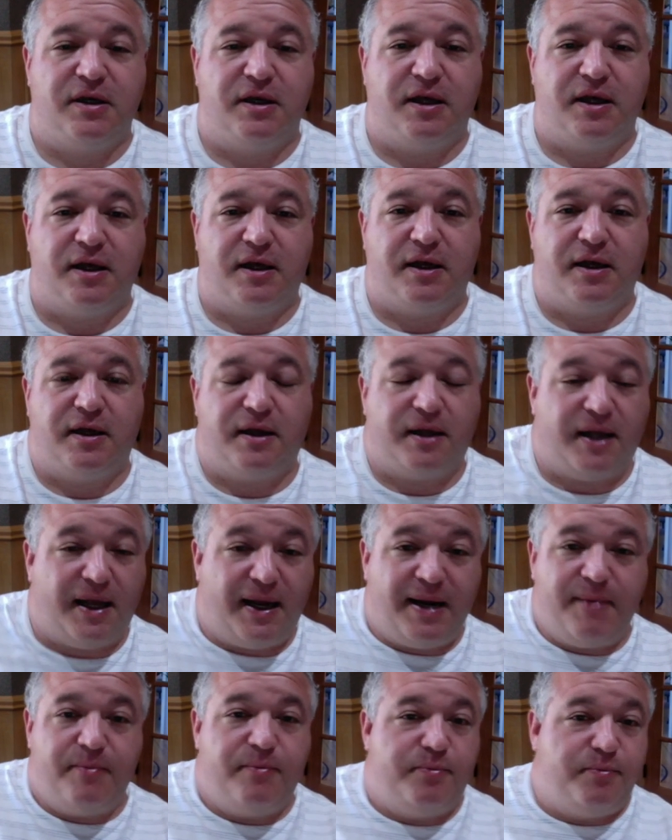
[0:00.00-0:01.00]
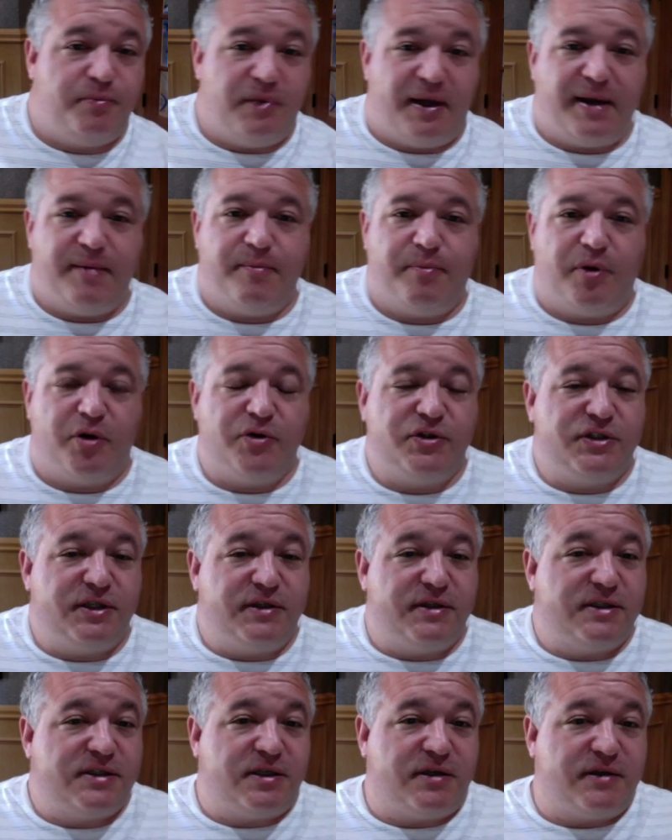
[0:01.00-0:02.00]
uh, I'm I'm posting
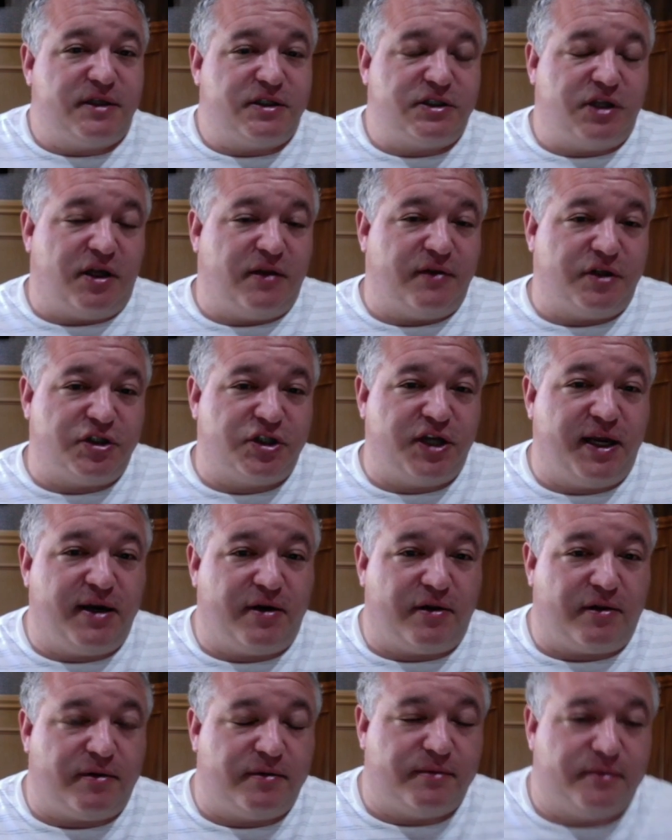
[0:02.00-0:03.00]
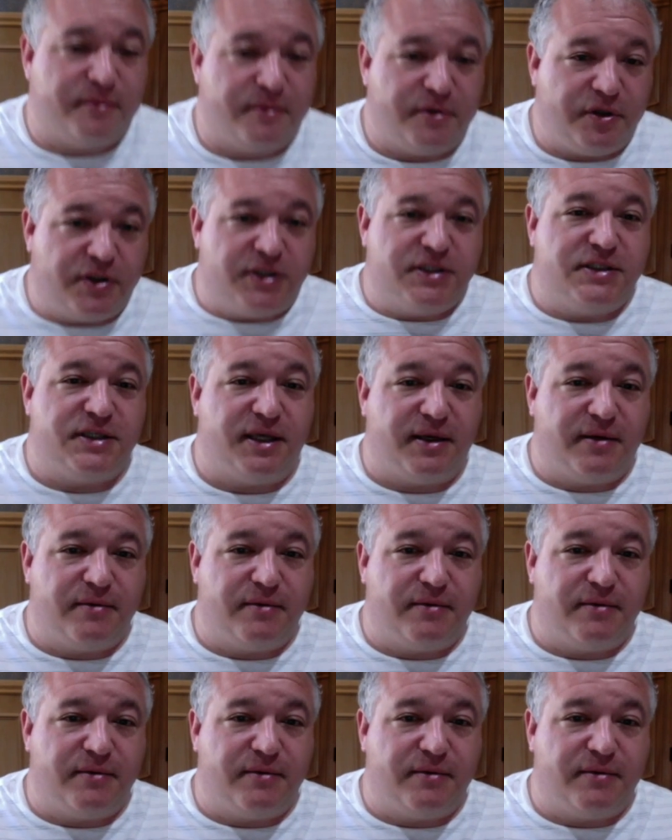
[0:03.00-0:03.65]
this on the on the channel. You can see it.